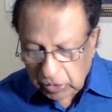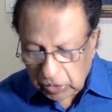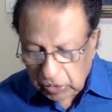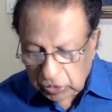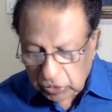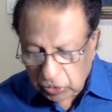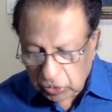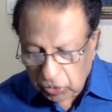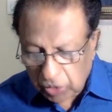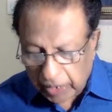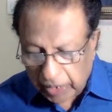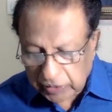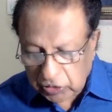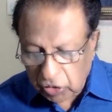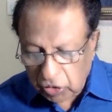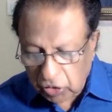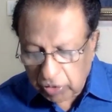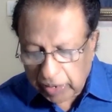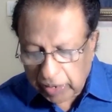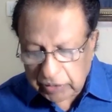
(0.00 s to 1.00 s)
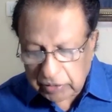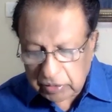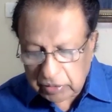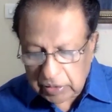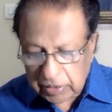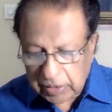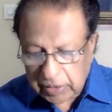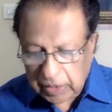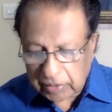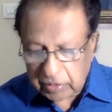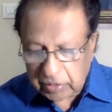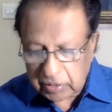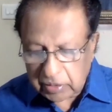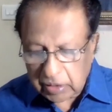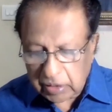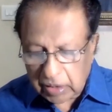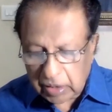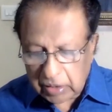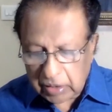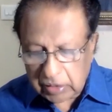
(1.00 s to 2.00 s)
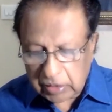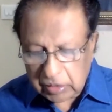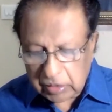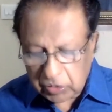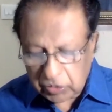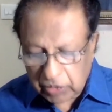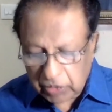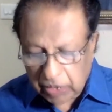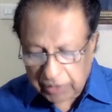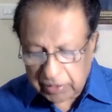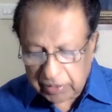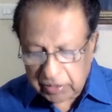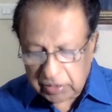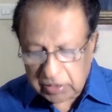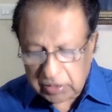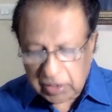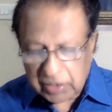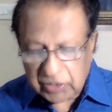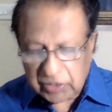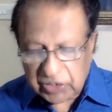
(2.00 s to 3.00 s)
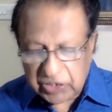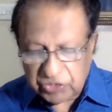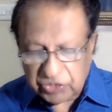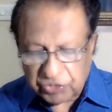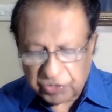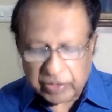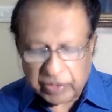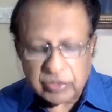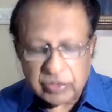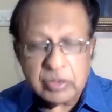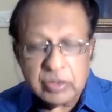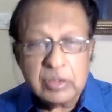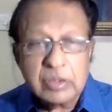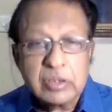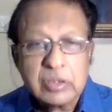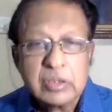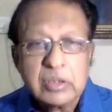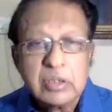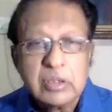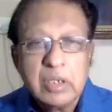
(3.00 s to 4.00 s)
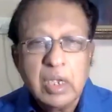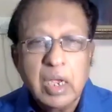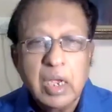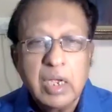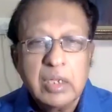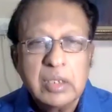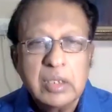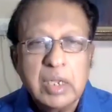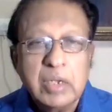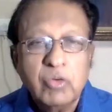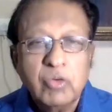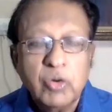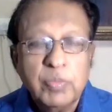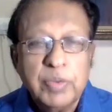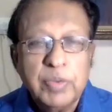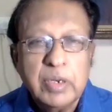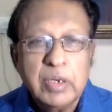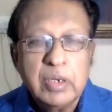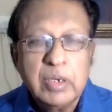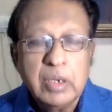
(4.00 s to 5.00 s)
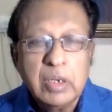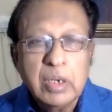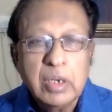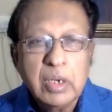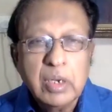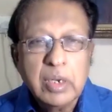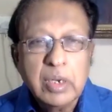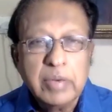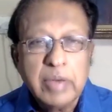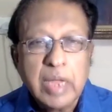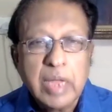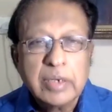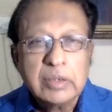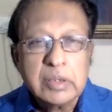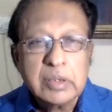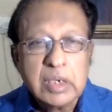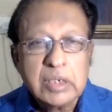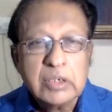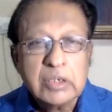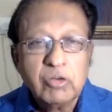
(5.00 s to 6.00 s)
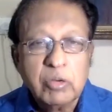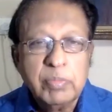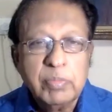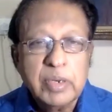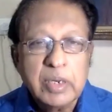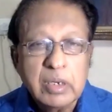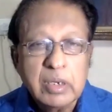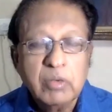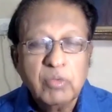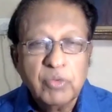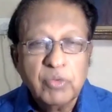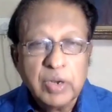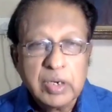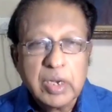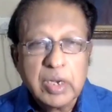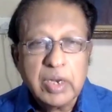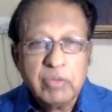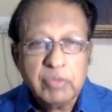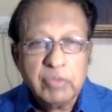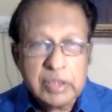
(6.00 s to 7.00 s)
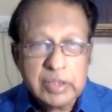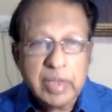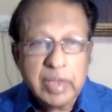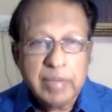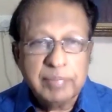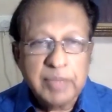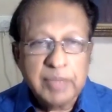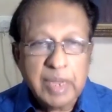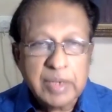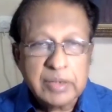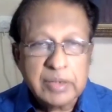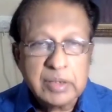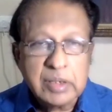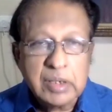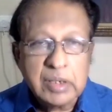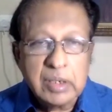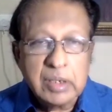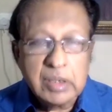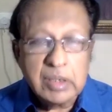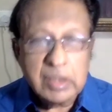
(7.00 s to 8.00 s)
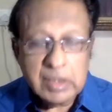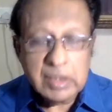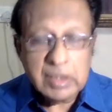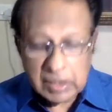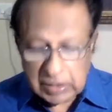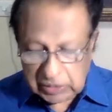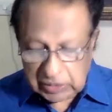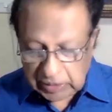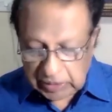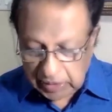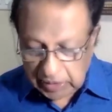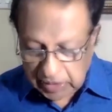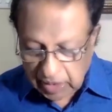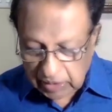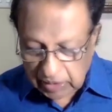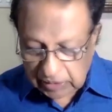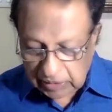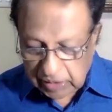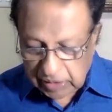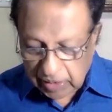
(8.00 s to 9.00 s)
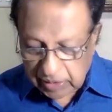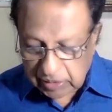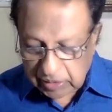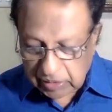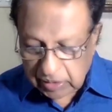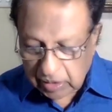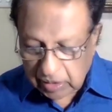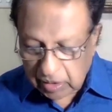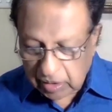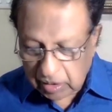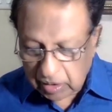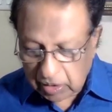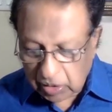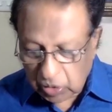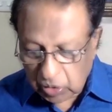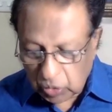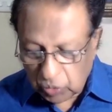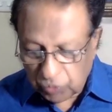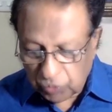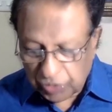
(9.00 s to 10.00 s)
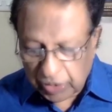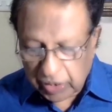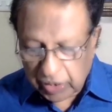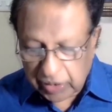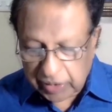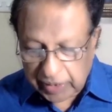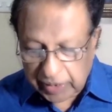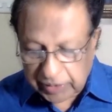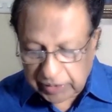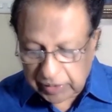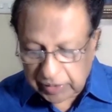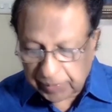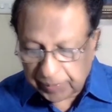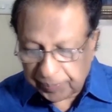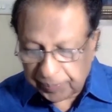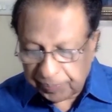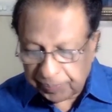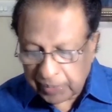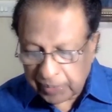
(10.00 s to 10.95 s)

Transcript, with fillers: So as long as it doesn't hurt United States interests, uh, they would be United States will be working with them. That is the signals that uh, we are getting